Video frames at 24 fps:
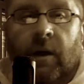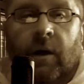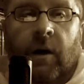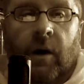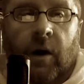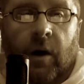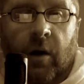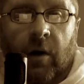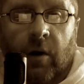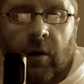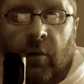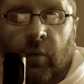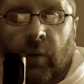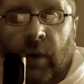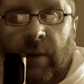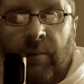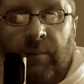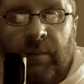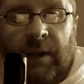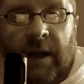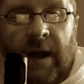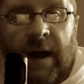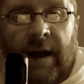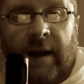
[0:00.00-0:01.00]
All
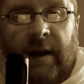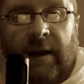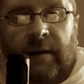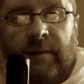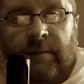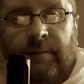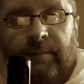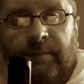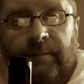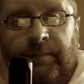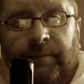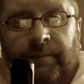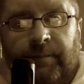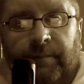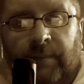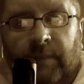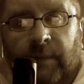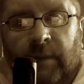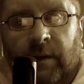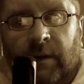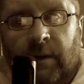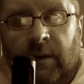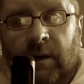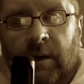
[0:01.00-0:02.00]
went black.
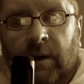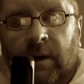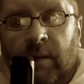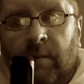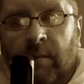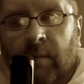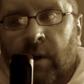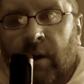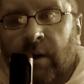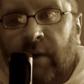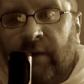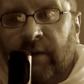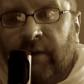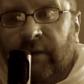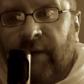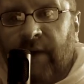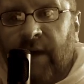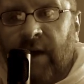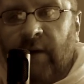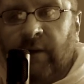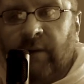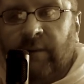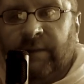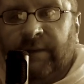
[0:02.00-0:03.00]
Marvin
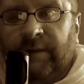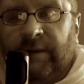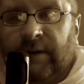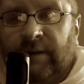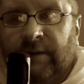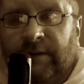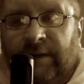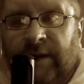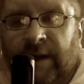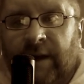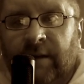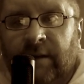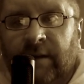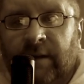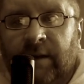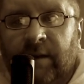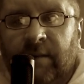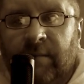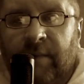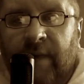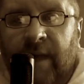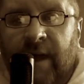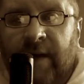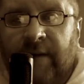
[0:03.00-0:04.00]
found himself tightly
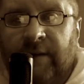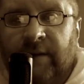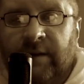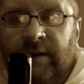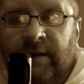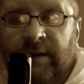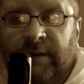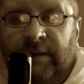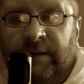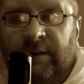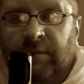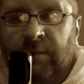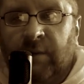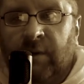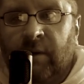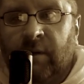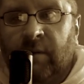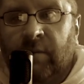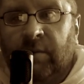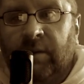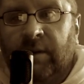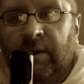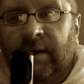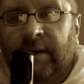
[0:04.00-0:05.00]
compacted in a
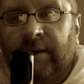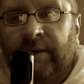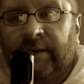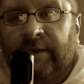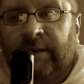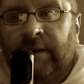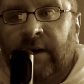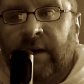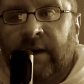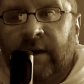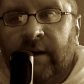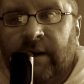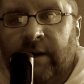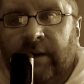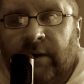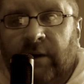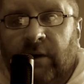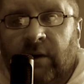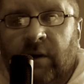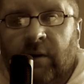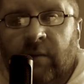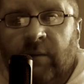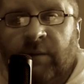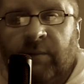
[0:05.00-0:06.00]
small place, his
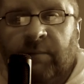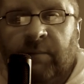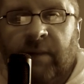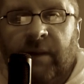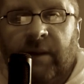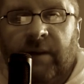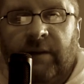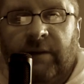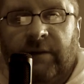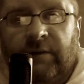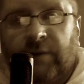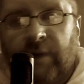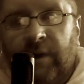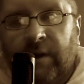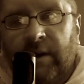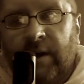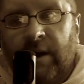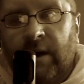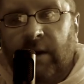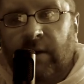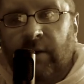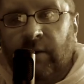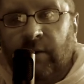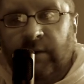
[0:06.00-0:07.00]
arms pinned straight
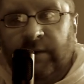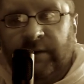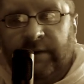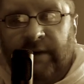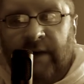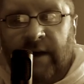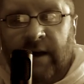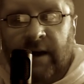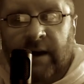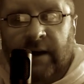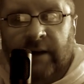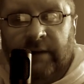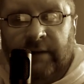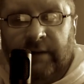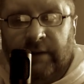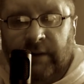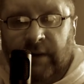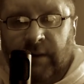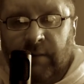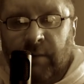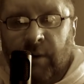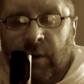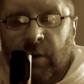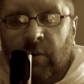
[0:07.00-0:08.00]
down to his sides,
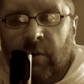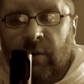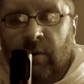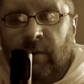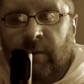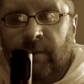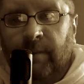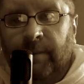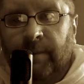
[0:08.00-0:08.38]
immobile.